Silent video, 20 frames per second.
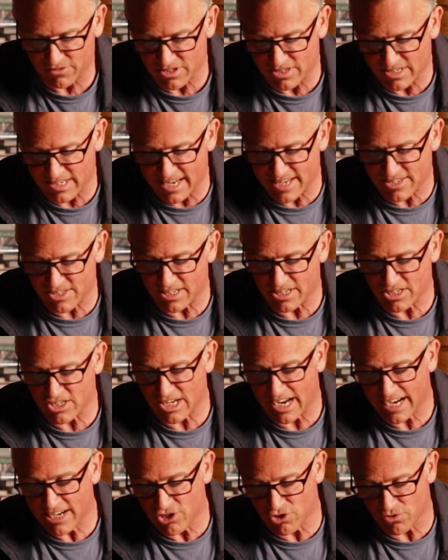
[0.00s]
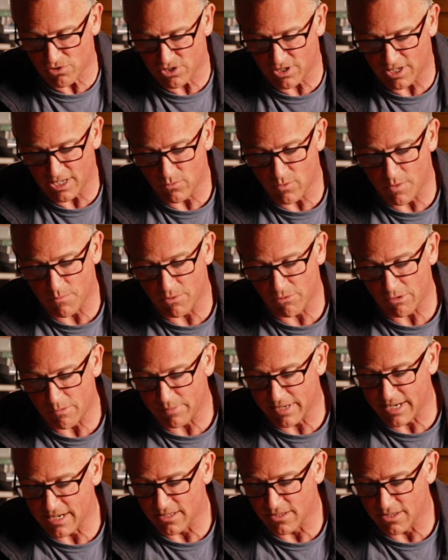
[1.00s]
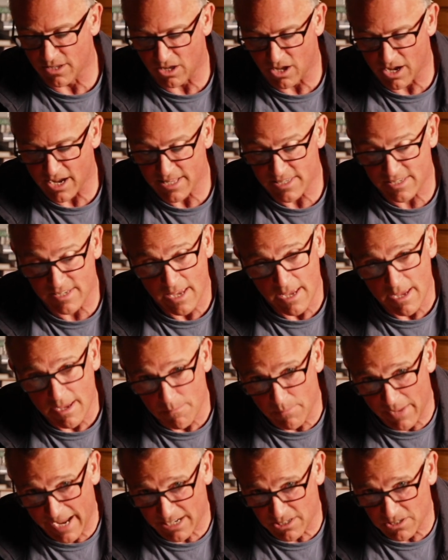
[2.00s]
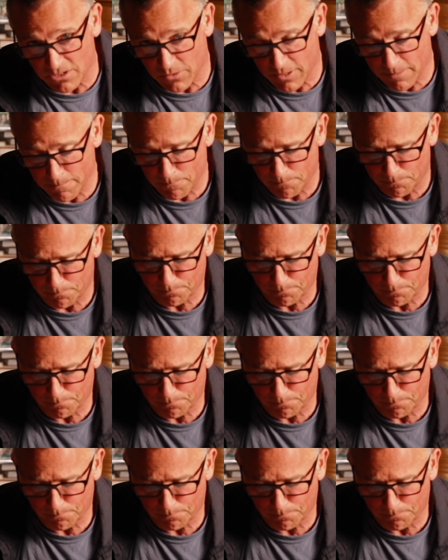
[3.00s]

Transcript: us guessing dangerously when we repeated the lines back to him.